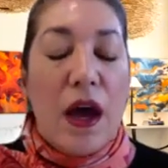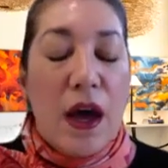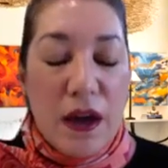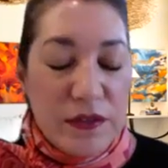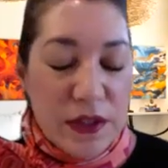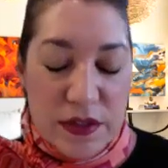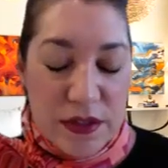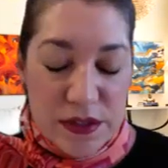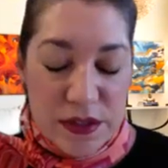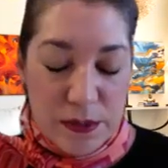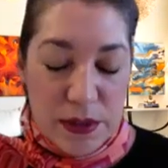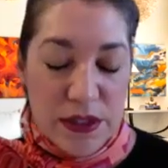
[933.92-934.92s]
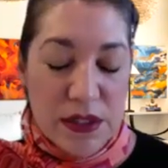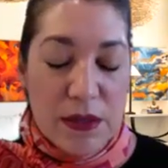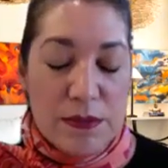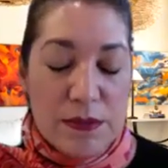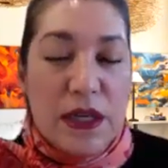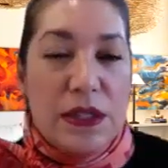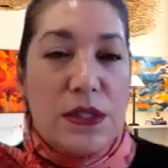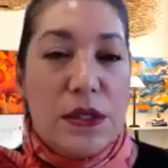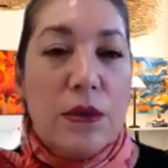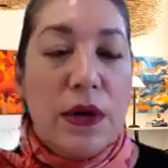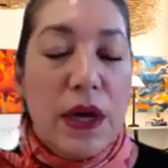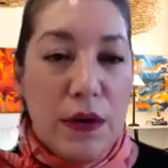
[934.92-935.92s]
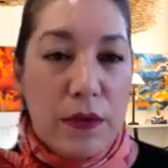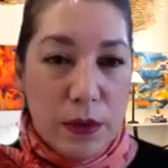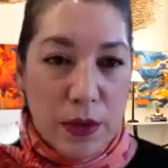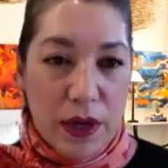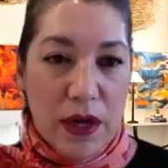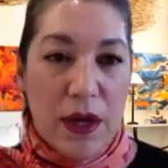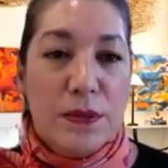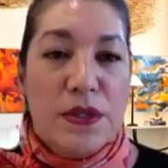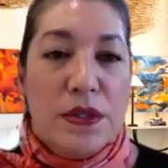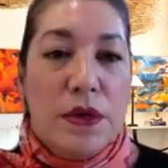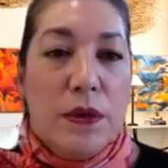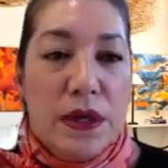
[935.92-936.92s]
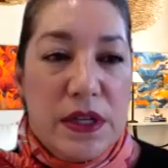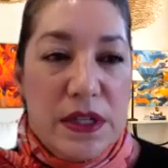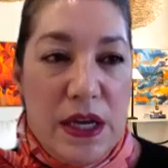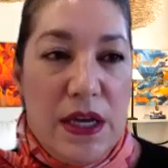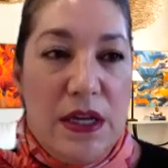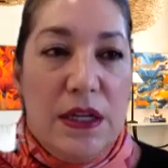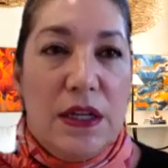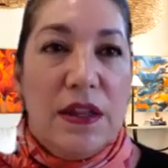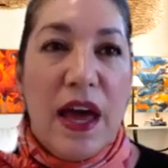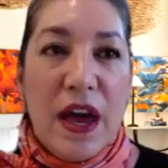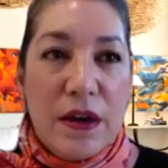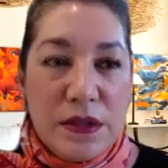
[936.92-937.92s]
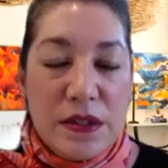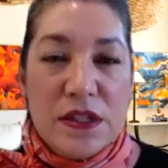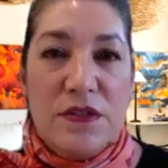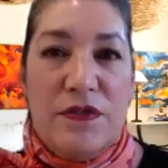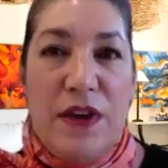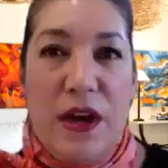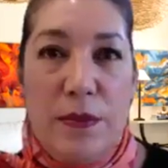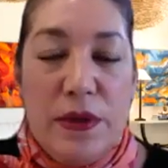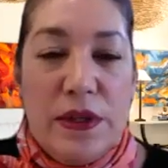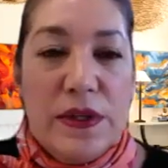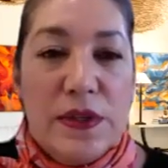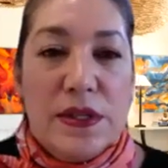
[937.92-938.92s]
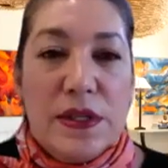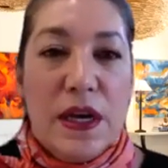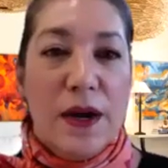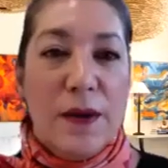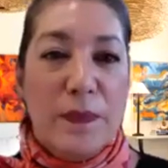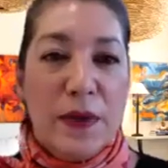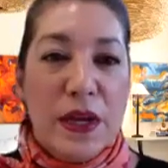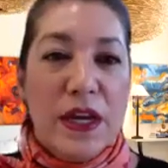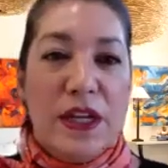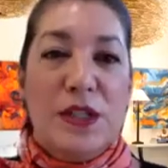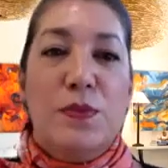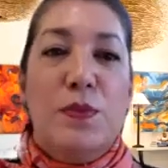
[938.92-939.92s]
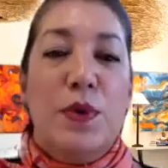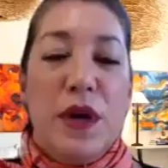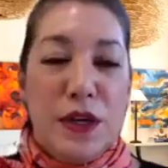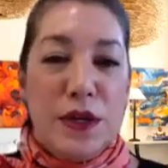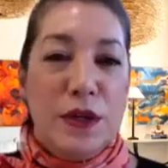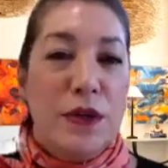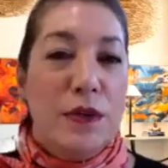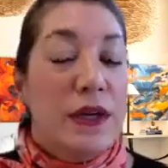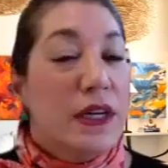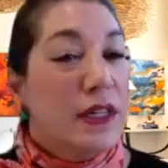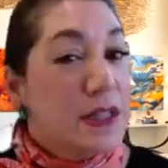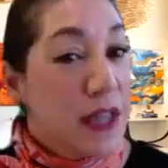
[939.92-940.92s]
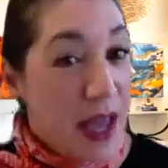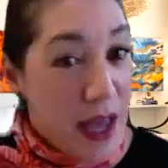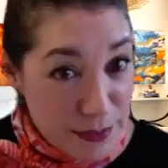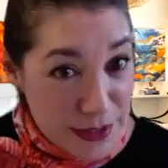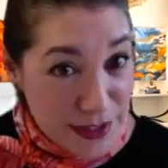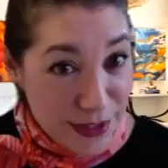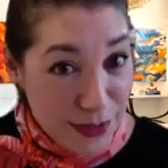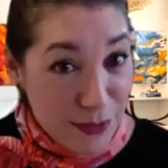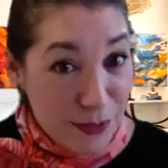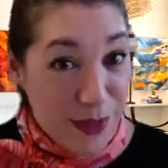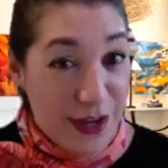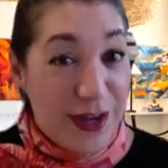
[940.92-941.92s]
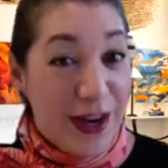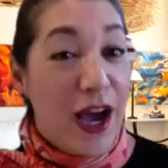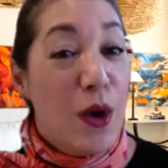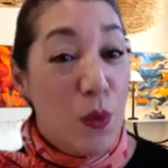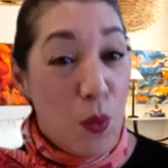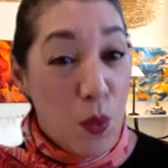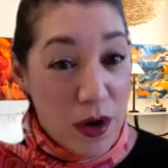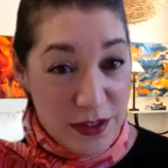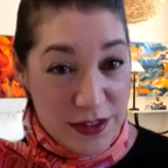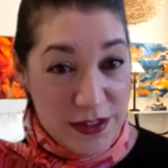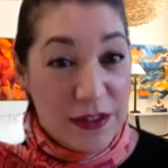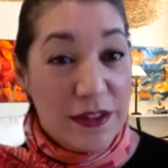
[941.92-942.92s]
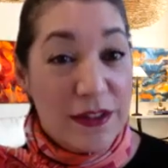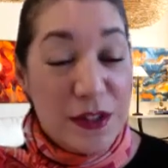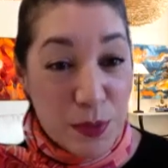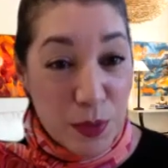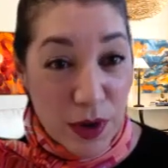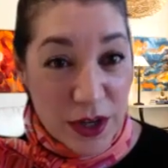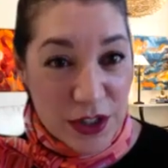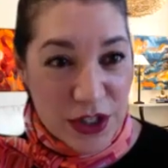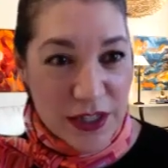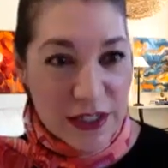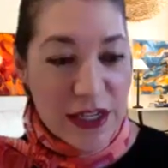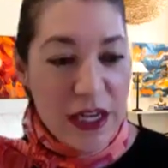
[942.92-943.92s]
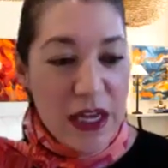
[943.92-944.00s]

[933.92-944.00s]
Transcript: I've done this so many times. I get so carried away. I'm so excited. The house is fabulous. It's brand new. It's empty, right? I want this project.